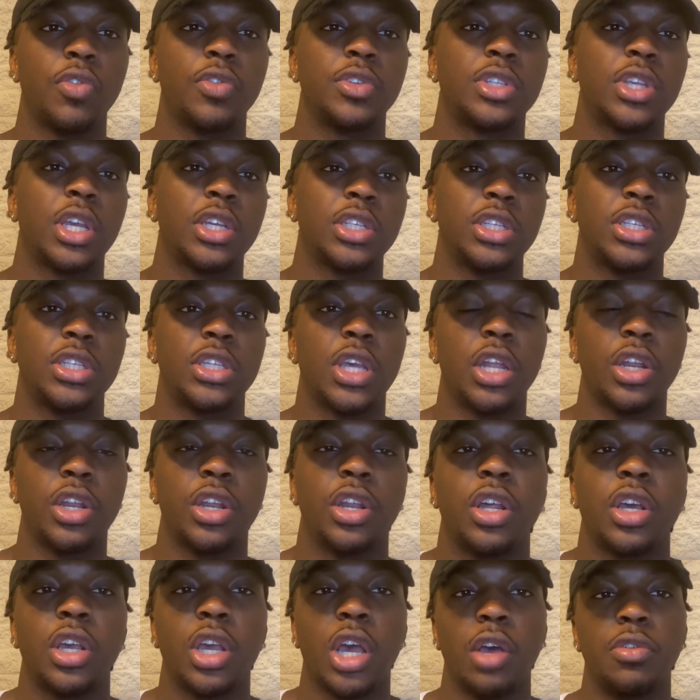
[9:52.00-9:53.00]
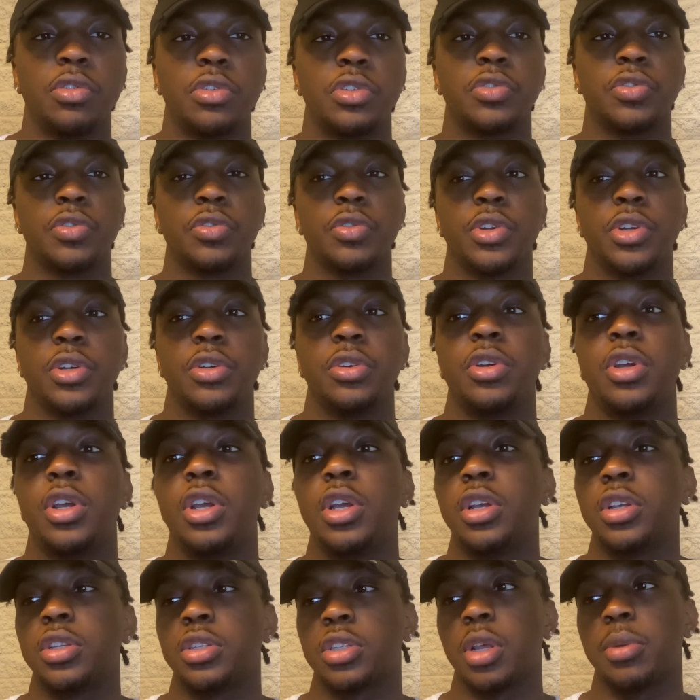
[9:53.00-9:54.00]
she's under the covers for real.
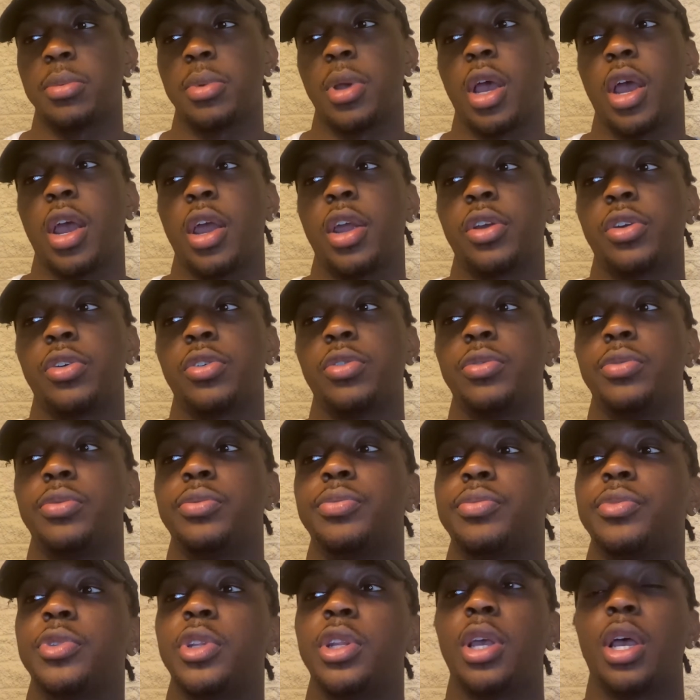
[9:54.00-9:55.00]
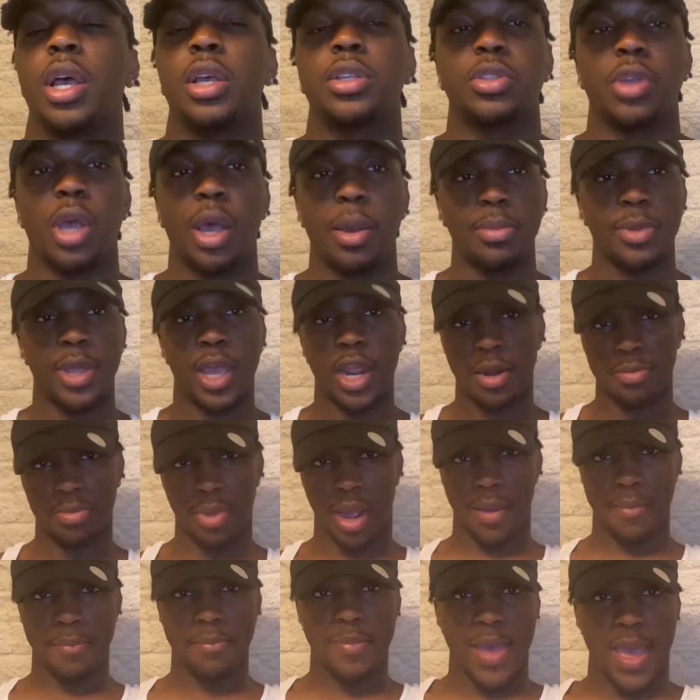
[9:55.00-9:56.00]
So I'm like, all right, cool. So I'm laying on my
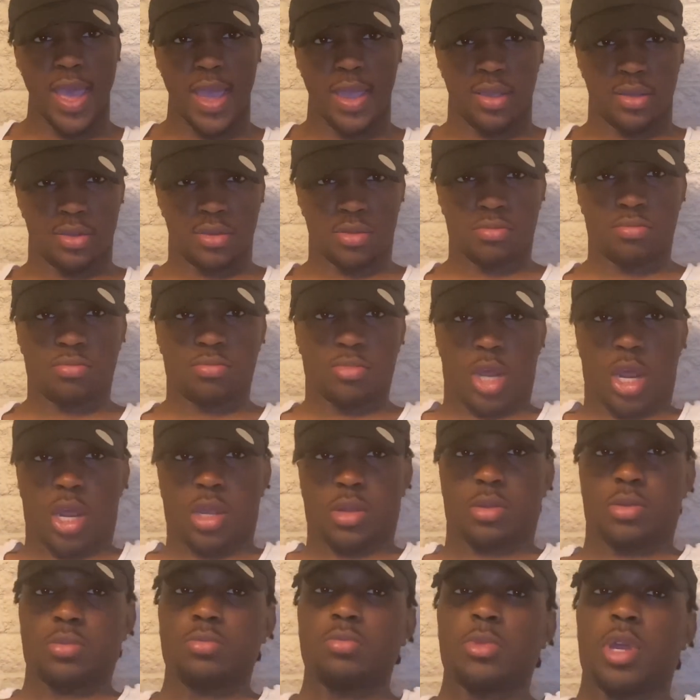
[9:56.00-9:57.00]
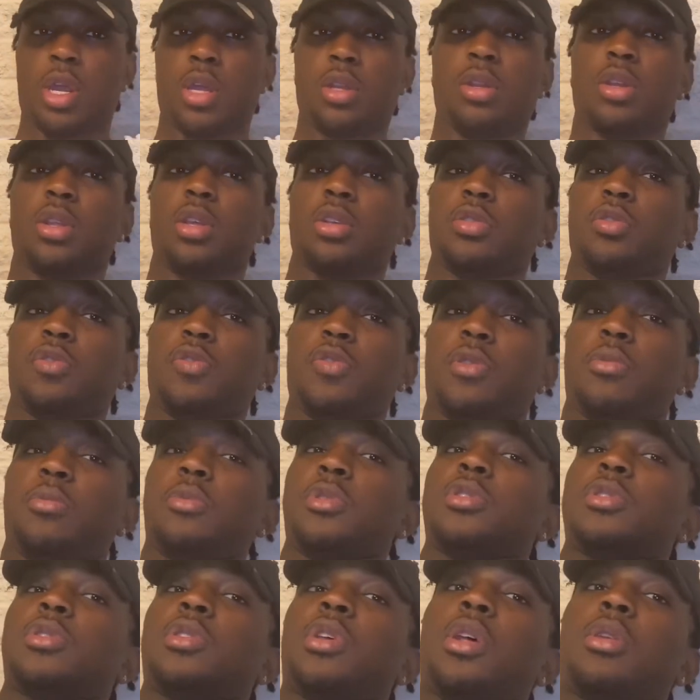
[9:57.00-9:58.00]
back. I'm like this. You feel me? Just
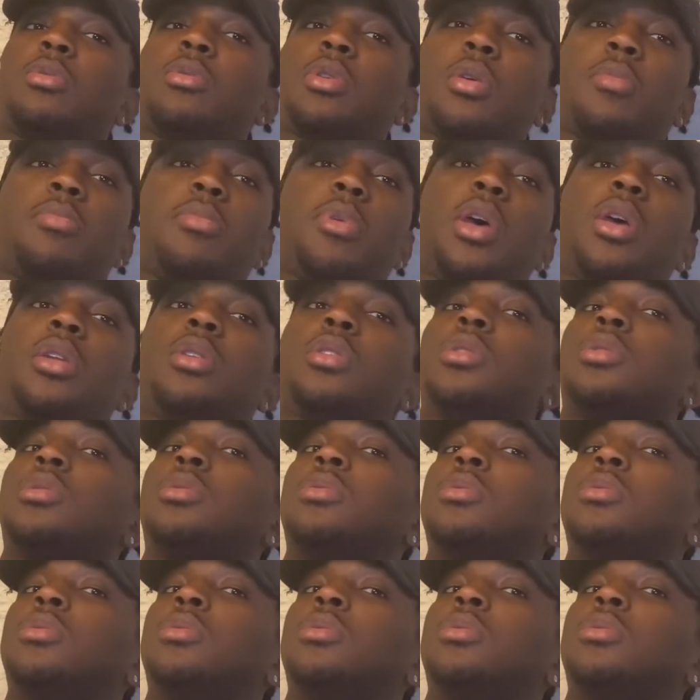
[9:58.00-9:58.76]
laying on my back, just